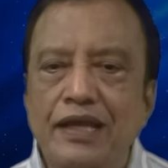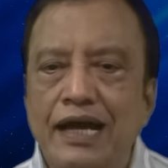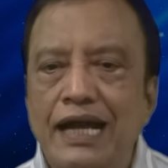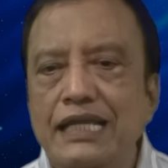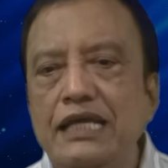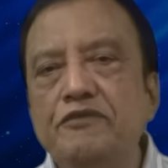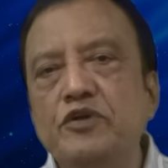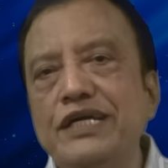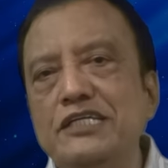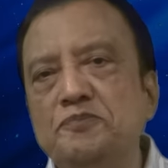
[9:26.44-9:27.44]
I leave
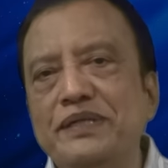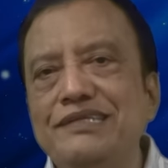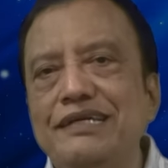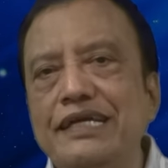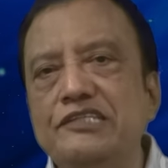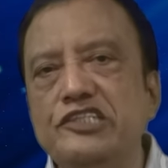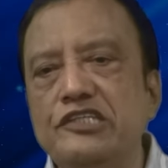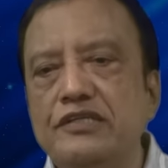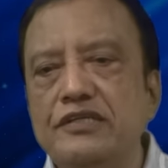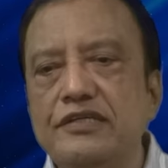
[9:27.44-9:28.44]
today's
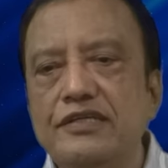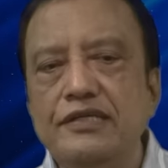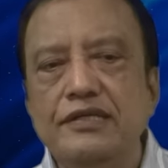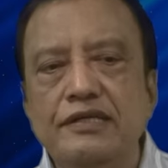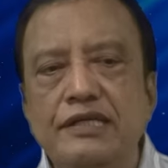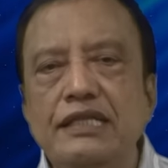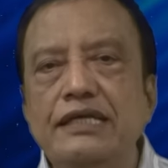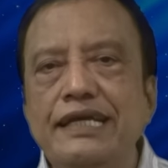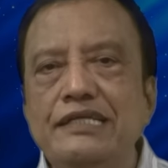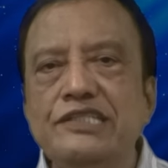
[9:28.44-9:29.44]
presentation till
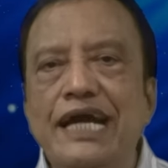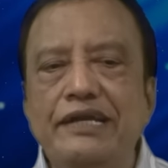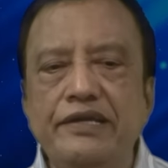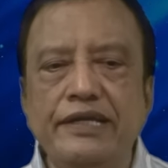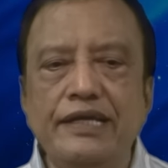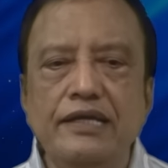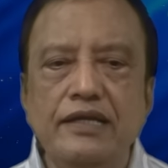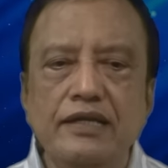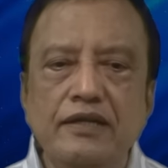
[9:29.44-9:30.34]
the next Saturday,